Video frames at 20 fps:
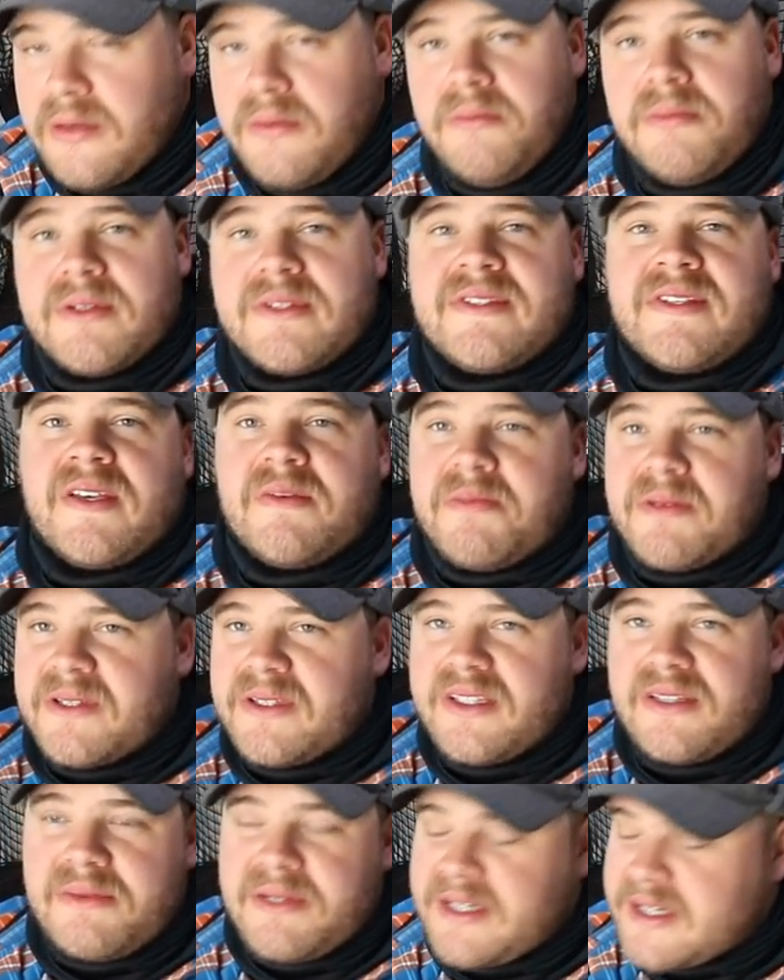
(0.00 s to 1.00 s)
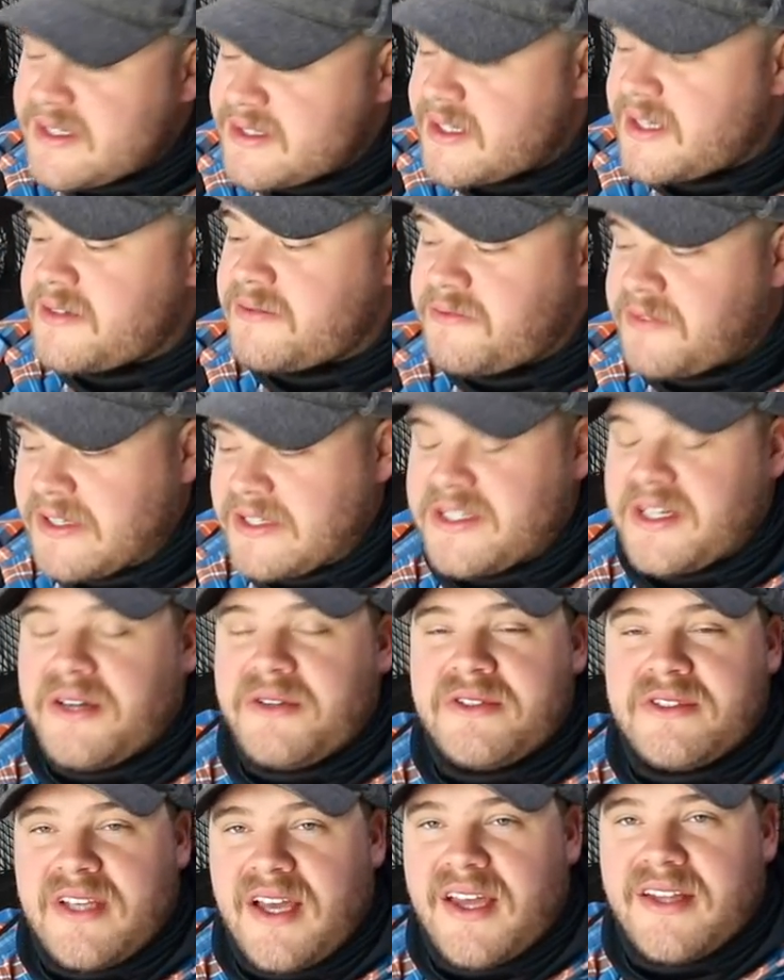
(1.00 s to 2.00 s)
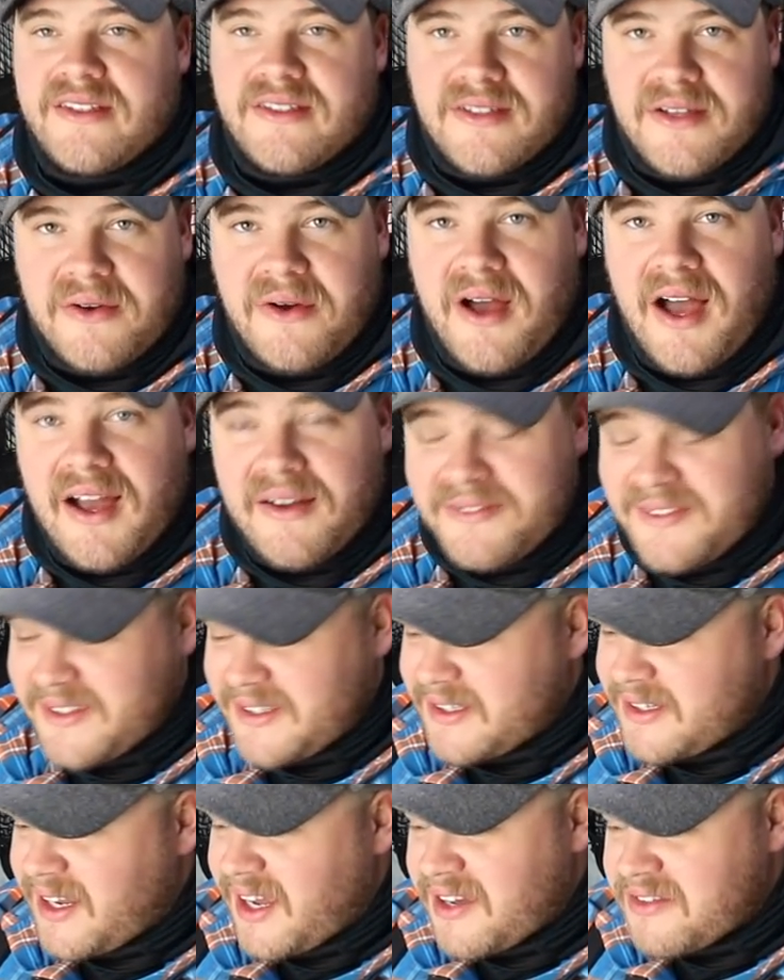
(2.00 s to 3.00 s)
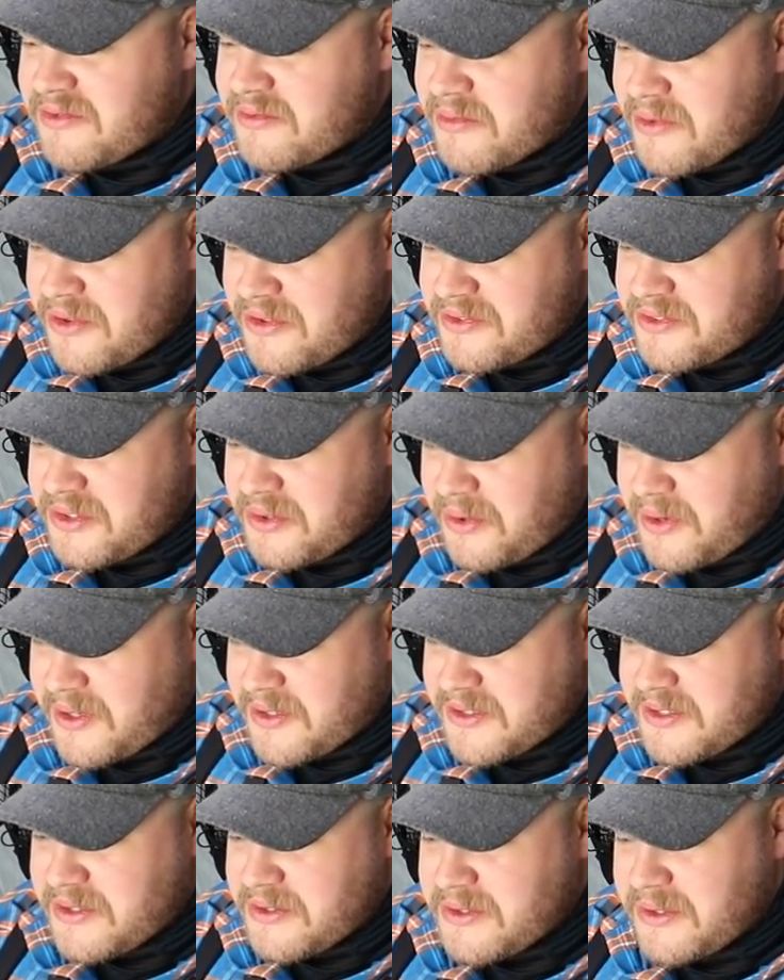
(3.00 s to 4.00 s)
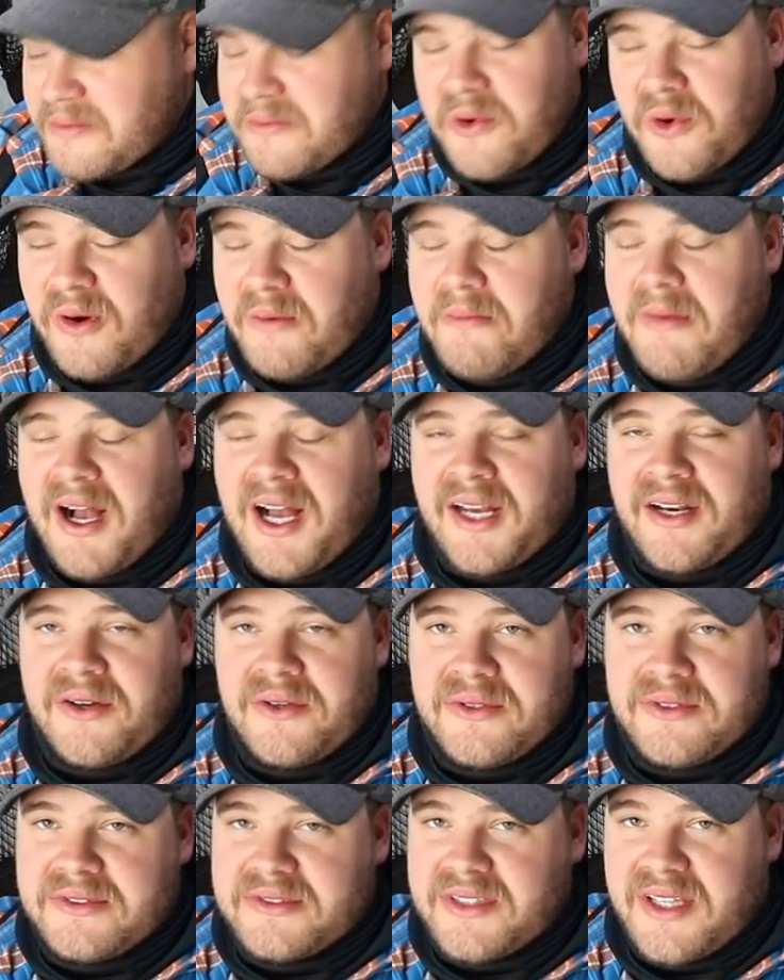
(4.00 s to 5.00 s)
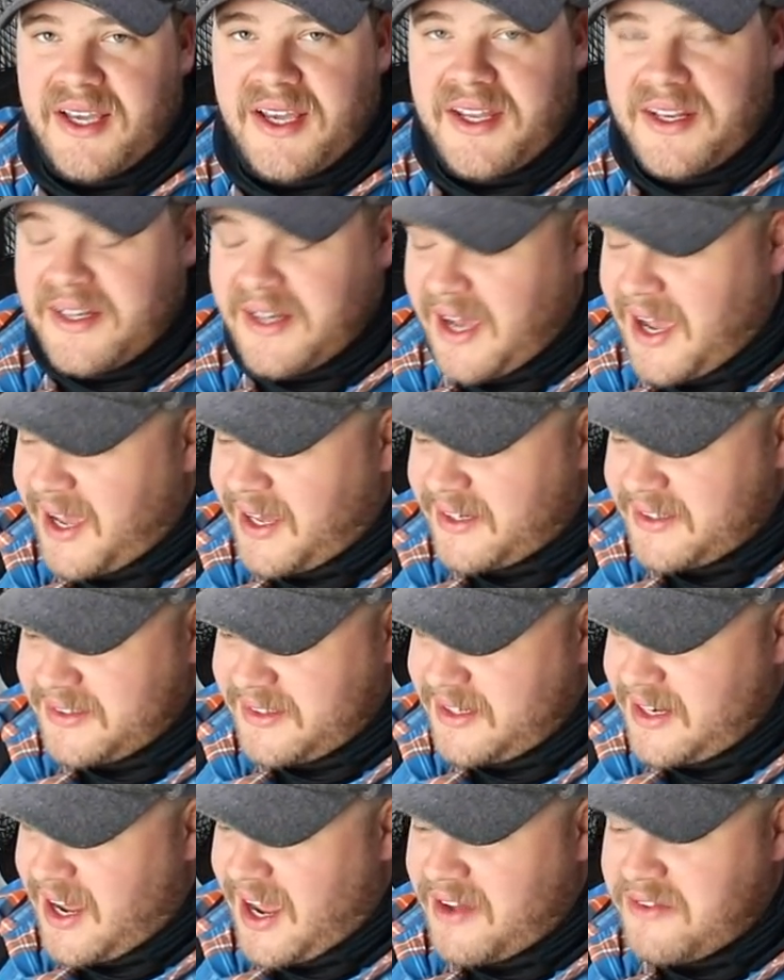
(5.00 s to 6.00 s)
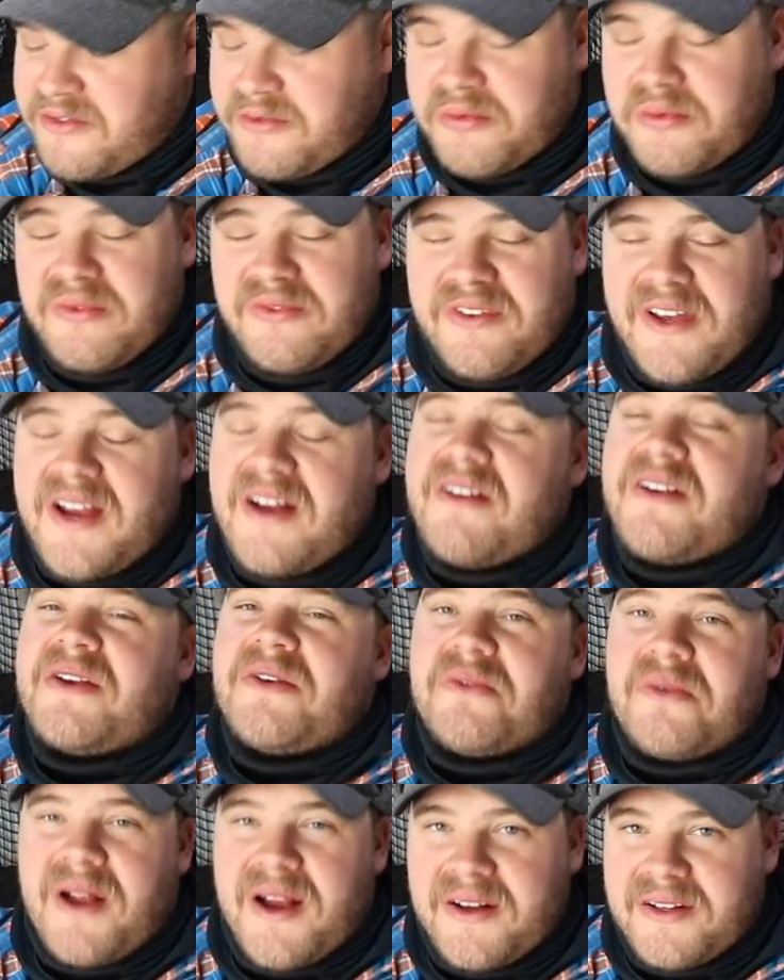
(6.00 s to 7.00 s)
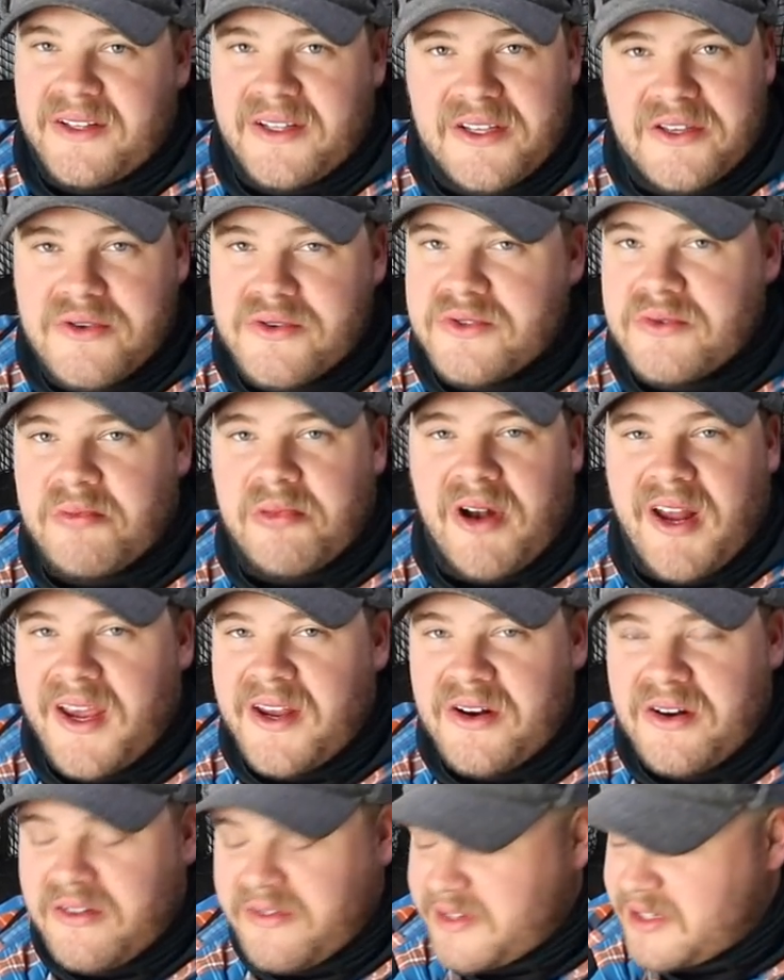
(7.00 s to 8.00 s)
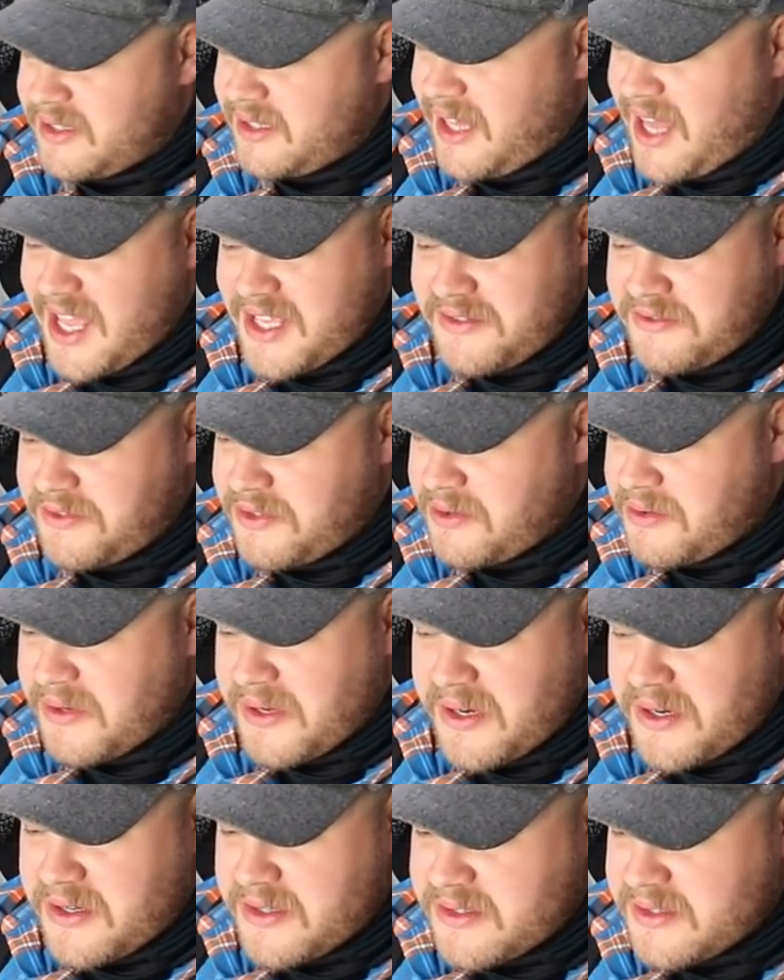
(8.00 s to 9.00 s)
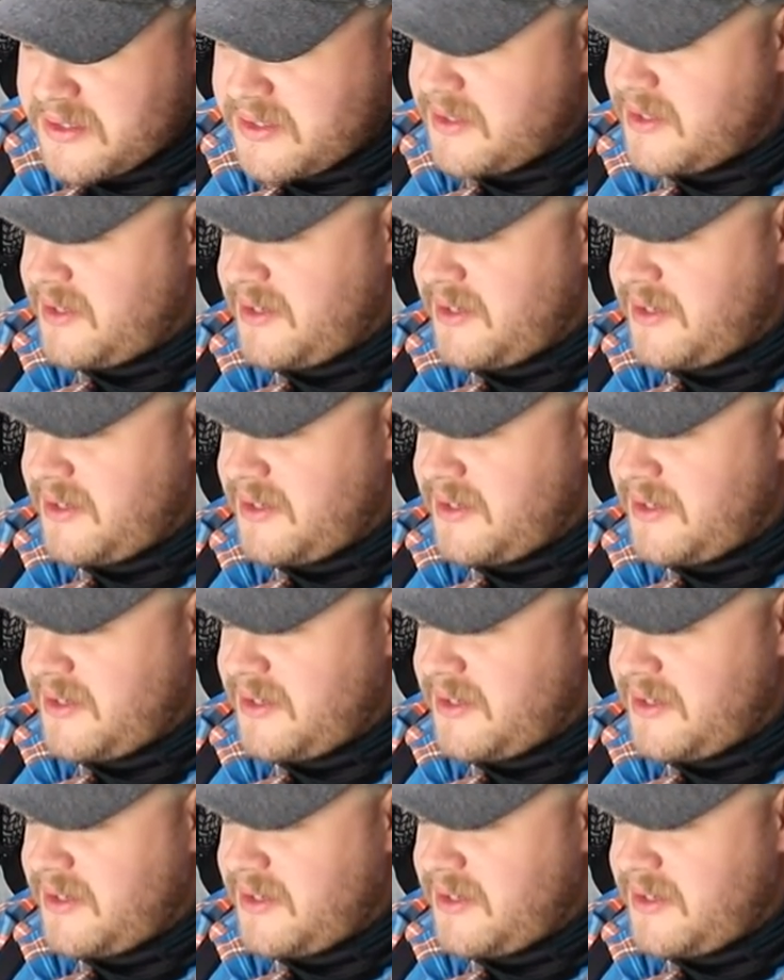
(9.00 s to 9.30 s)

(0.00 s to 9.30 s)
But typically, because I fish outside so often, I've moved towards using more monos, and I've very rarely used braid over the last few years.